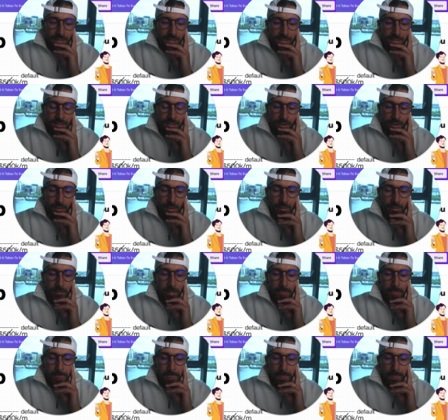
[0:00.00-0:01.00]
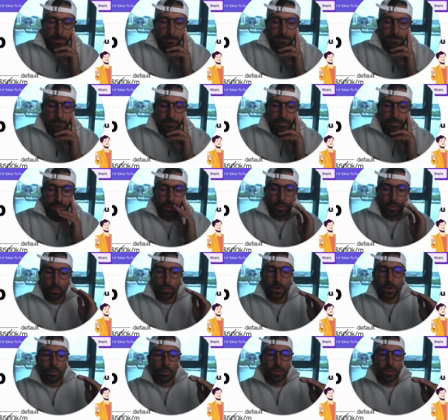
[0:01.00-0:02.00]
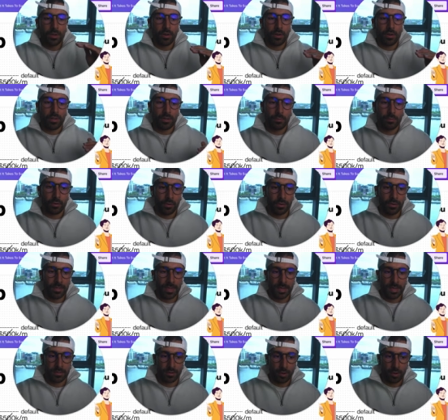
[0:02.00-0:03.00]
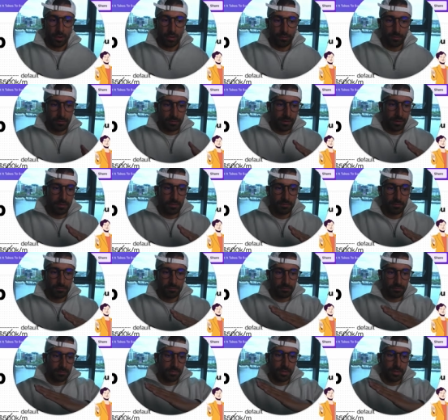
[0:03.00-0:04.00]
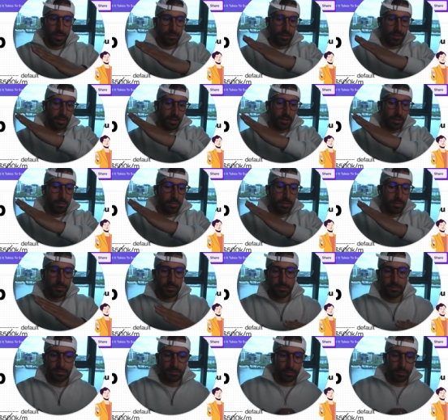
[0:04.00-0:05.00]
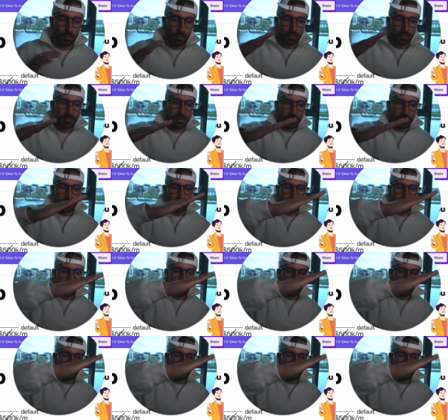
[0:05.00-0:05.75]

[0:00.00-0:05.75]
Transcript: So when we are in the process of leveling up or this way,